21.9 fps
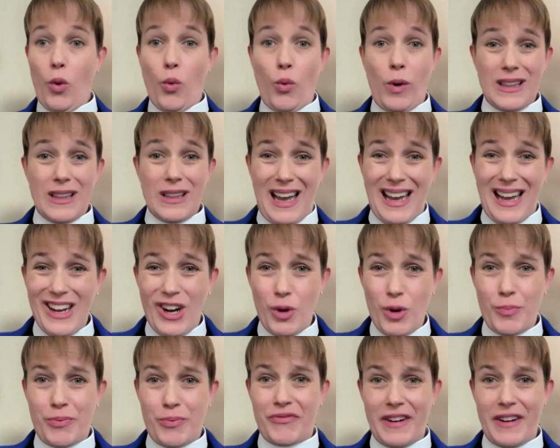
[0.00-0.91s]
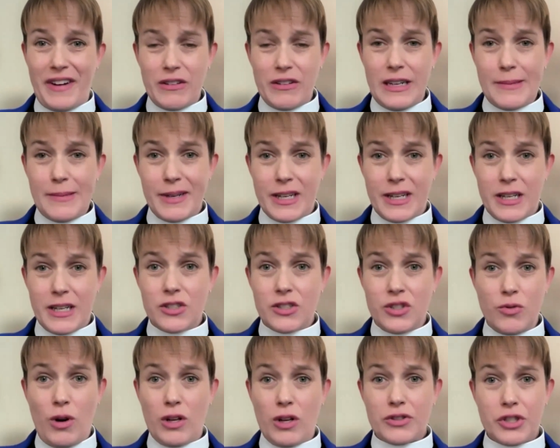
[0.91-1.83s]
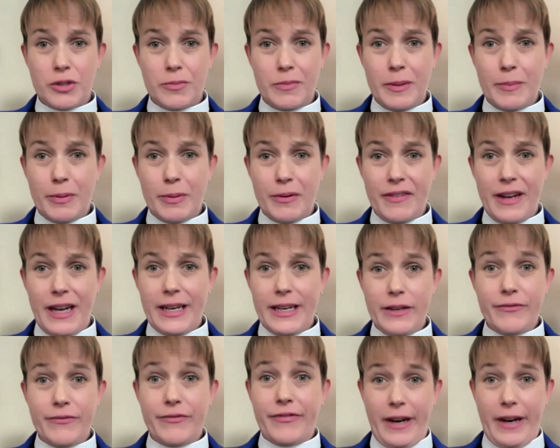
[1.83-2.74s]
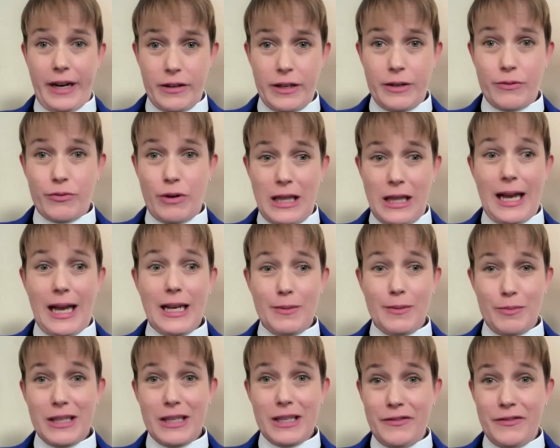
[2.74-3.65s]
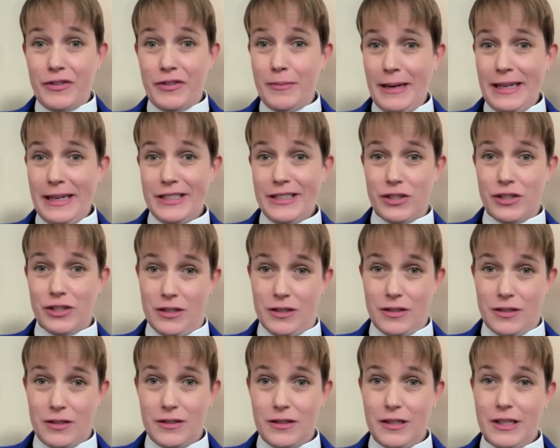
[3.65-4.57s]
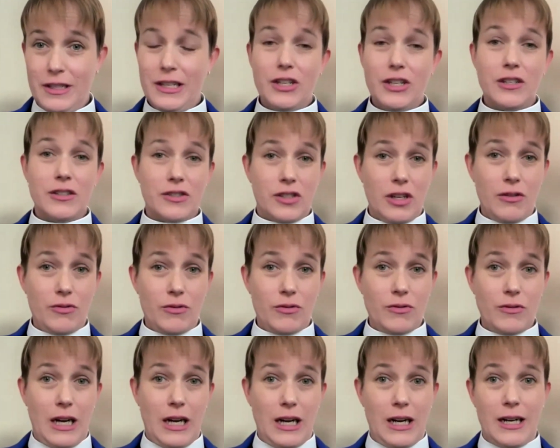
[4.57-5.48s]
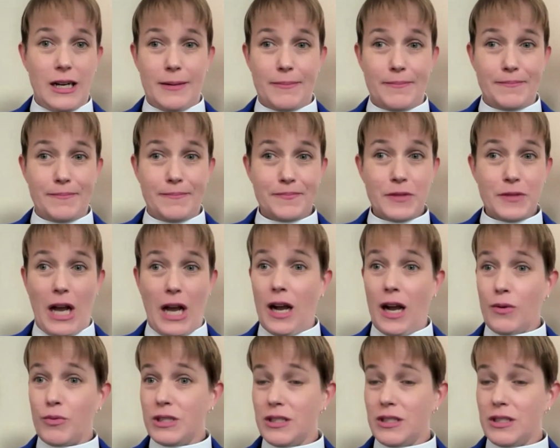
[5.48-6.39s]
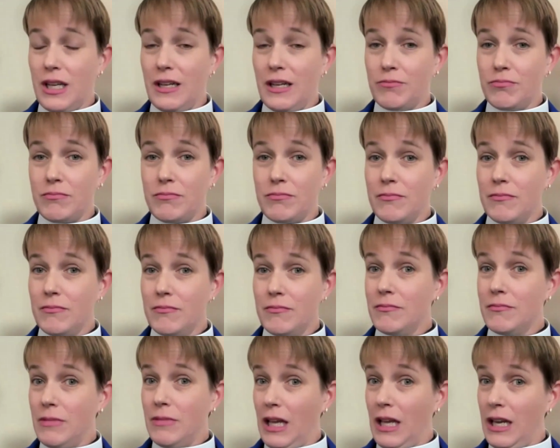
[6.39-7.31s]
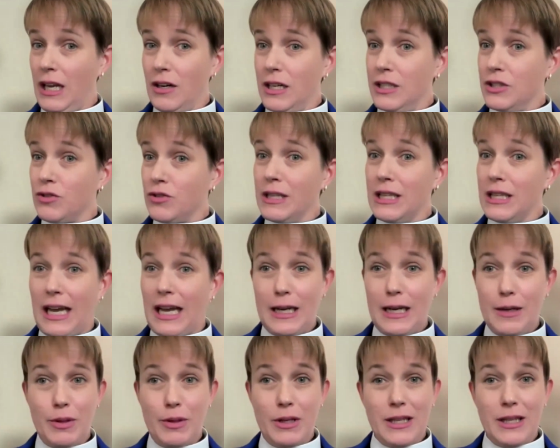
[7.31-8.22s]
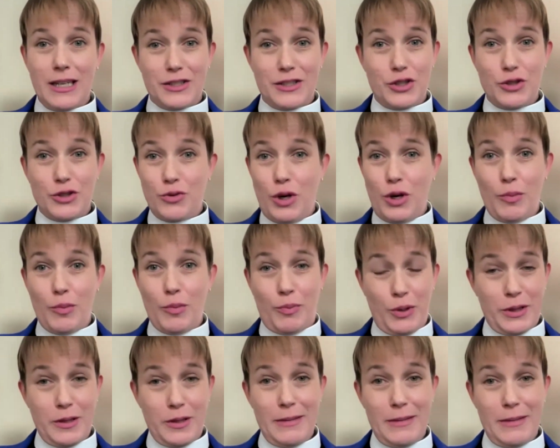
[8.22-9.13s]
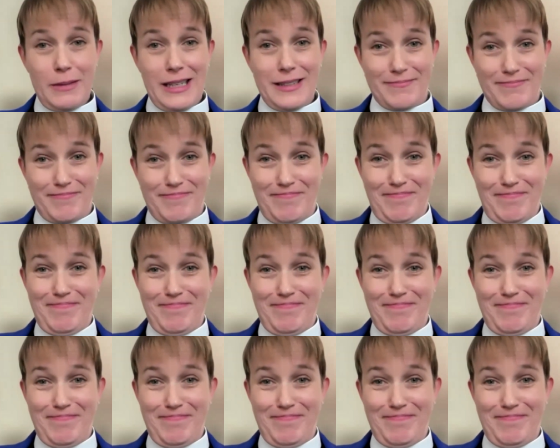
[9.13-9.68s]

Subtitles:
Well, I hope very, because you all should be providing very reliable information. So I would say they're as reliable as you all put them in.